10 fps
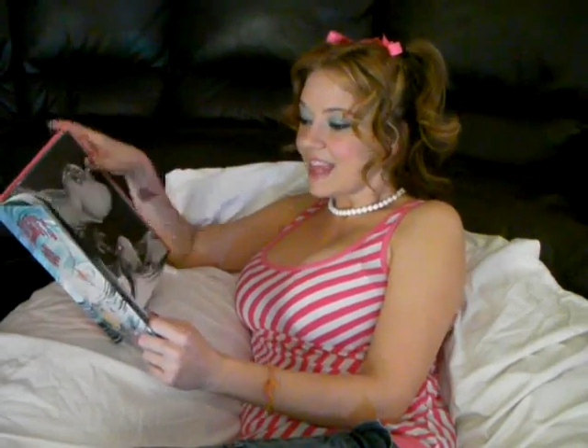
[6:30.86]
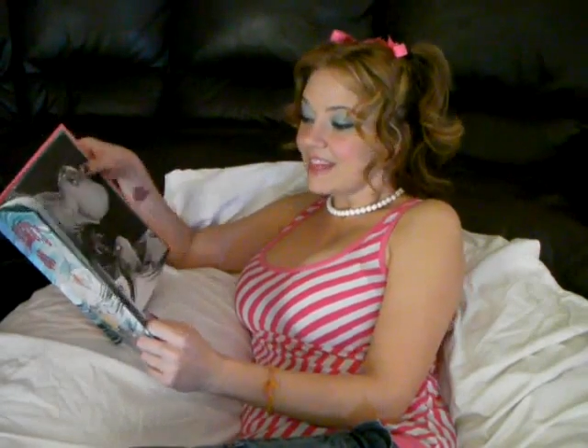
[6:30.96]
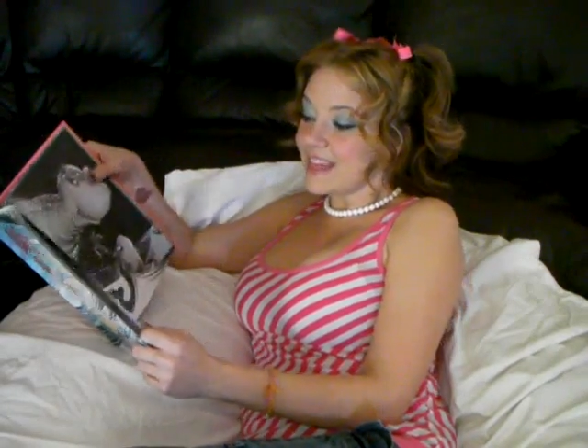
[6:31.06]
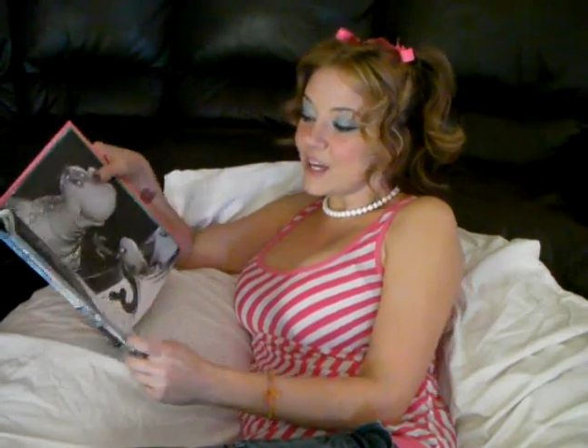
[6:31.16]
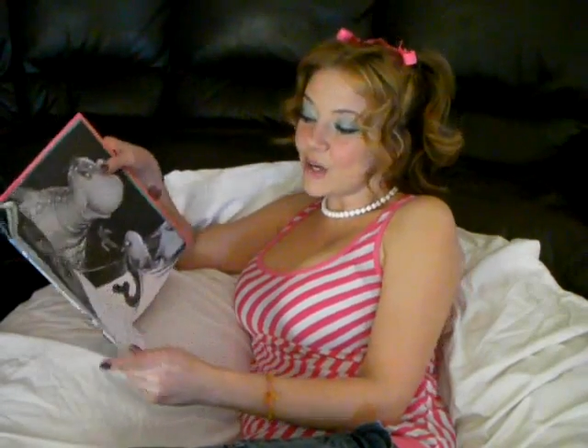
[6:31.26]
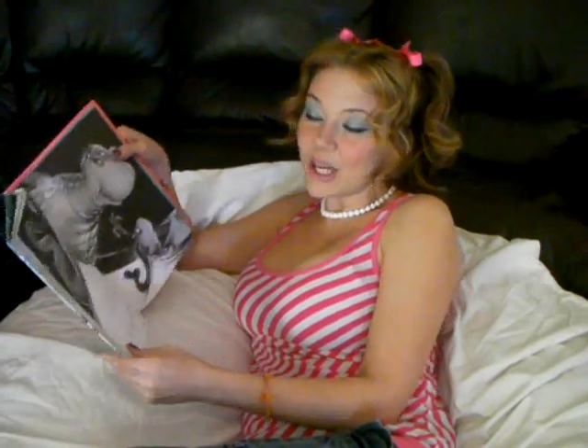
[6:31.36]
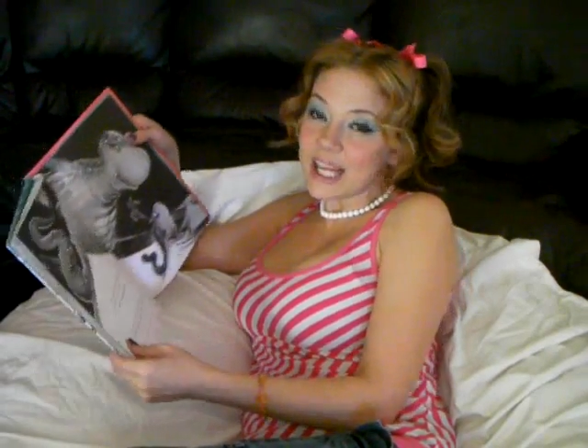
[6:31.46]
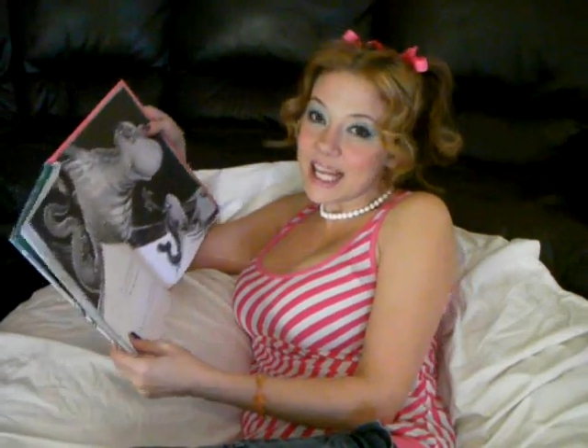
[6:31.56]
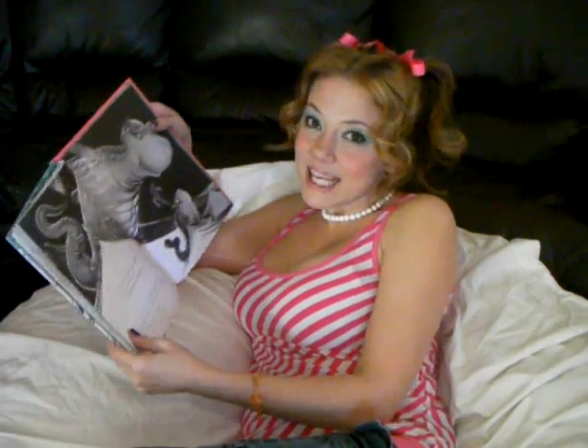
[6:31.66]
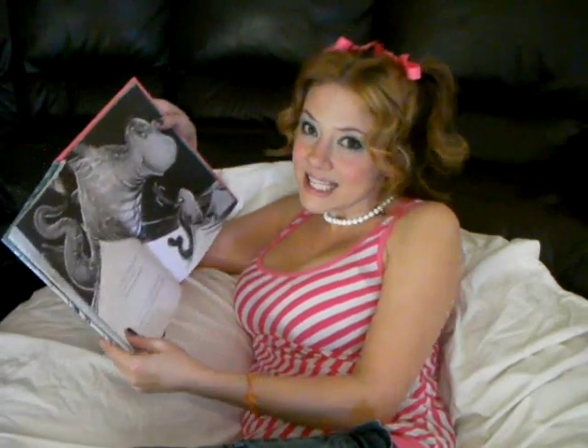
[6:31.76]
that there
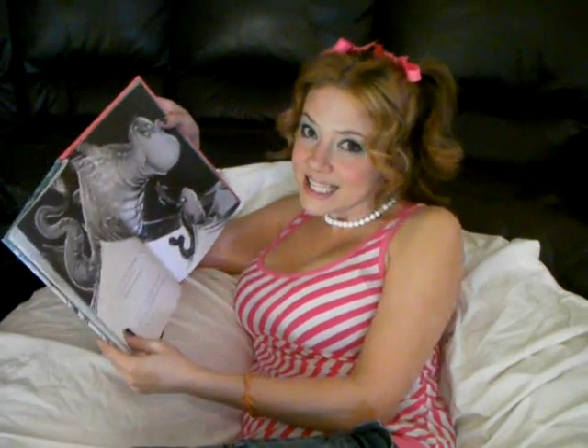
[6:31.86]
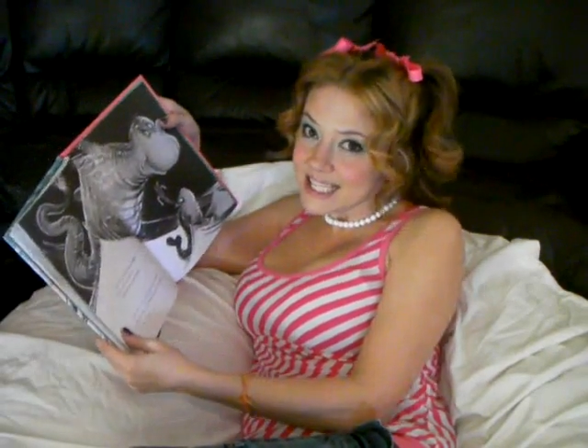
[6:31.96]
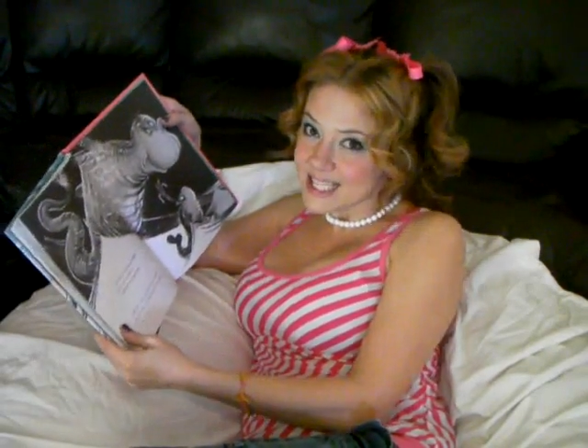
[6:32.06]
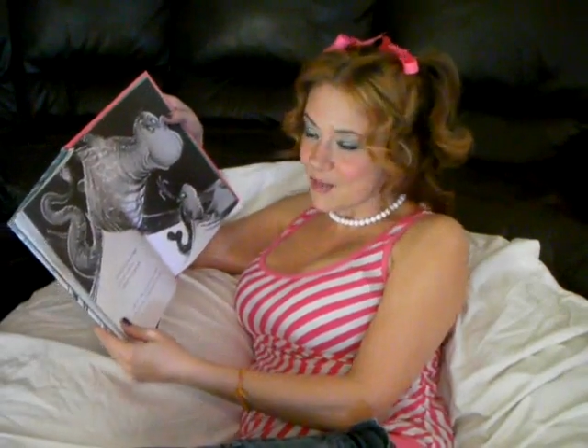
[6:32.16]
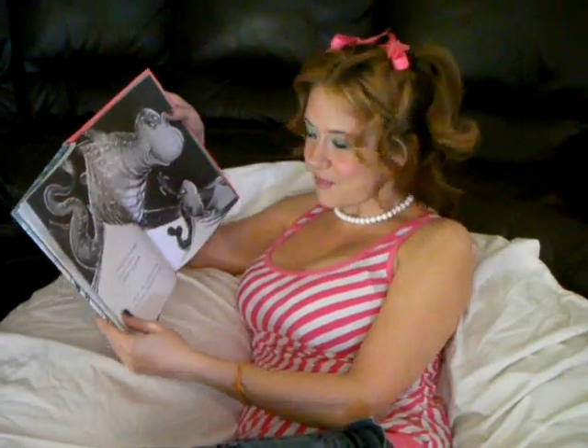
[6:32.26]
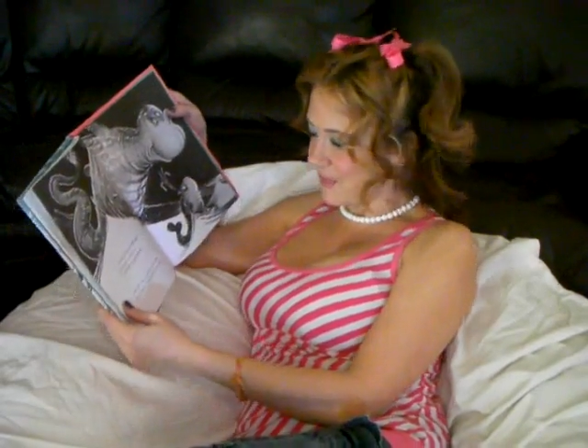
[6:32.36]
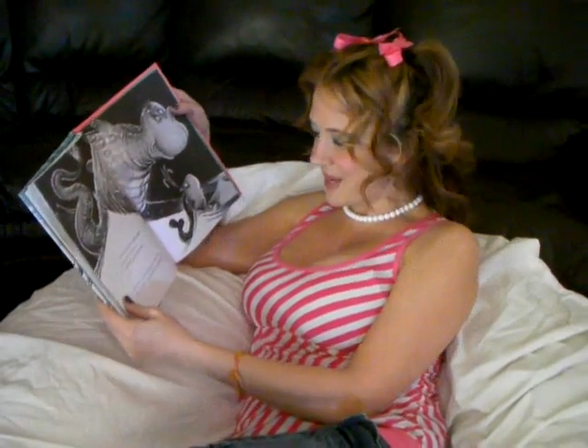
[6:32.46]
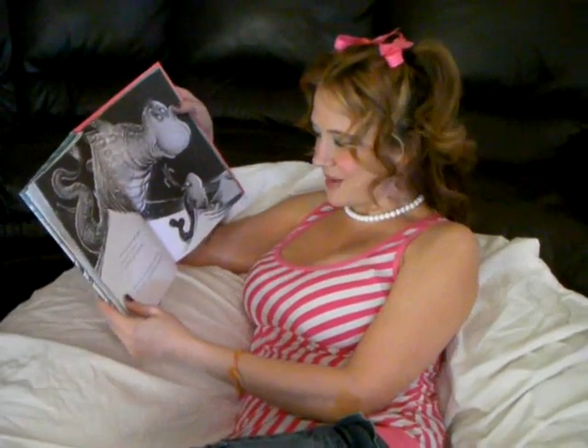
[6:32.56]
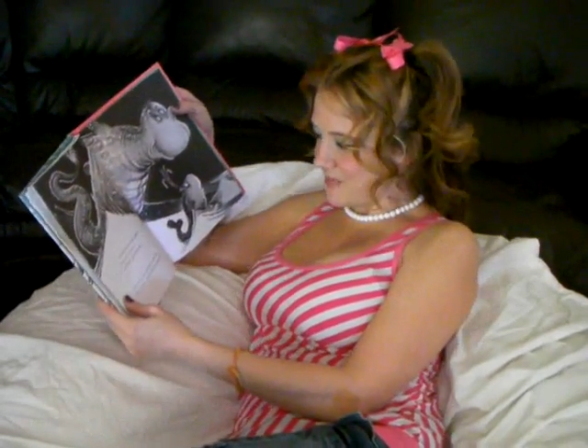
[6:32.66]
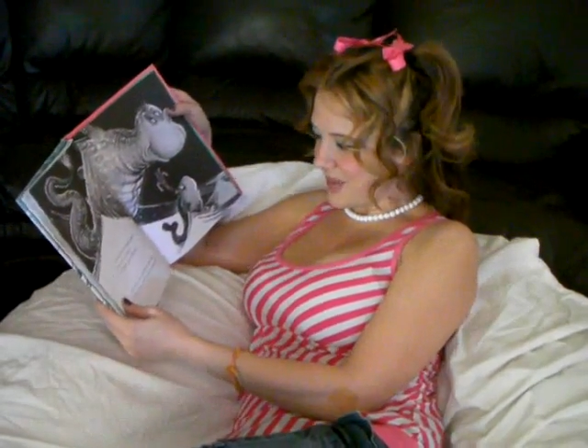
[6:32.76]
is
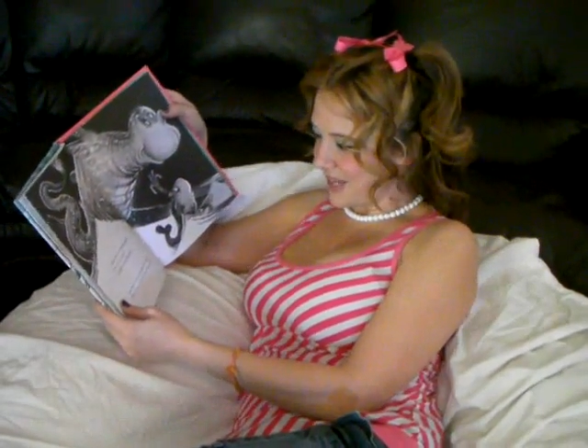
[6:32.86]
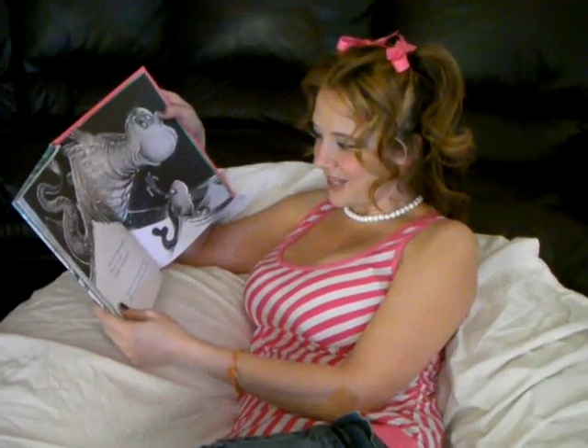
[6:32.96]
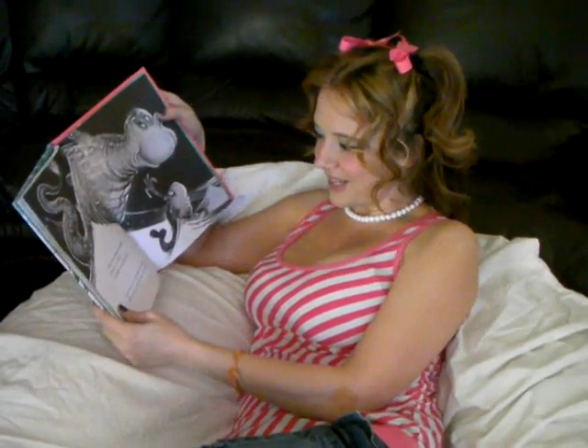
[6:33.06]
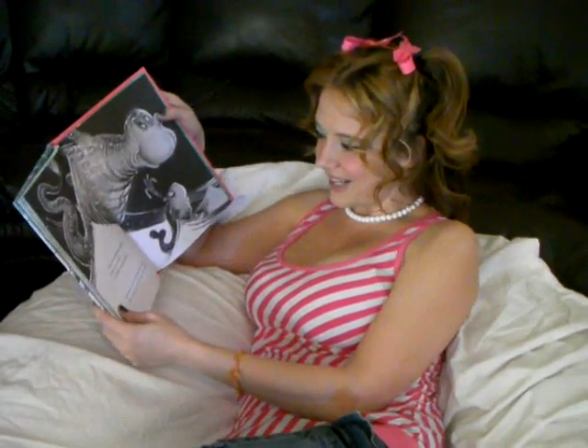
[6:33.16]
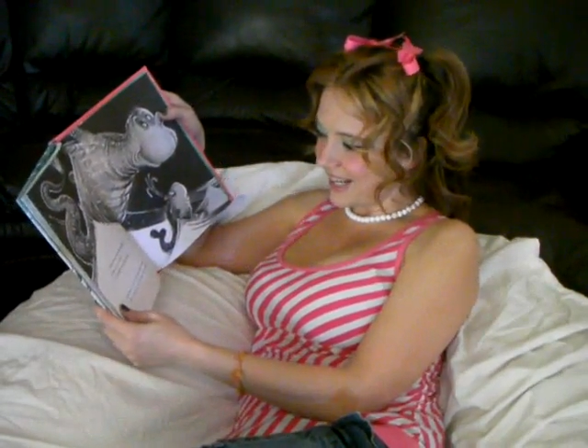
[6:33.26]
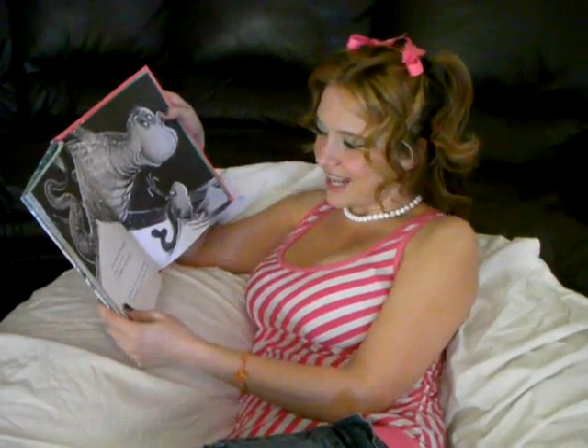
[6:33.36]
something bigger,